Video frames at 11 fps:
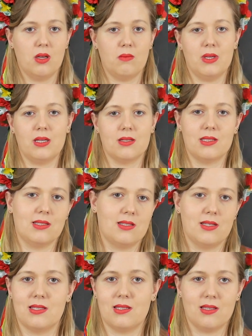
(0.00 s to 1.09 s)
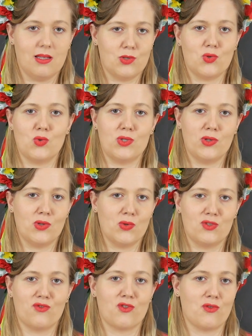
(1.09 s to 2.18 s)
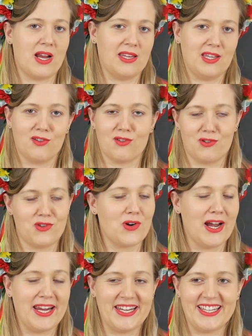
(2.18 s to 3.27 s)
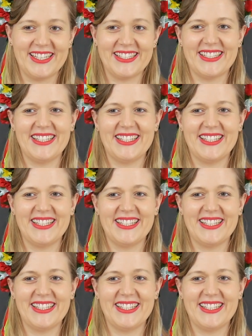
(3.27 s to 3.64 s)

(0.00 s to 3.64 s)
because it's just shoes you use for running or training.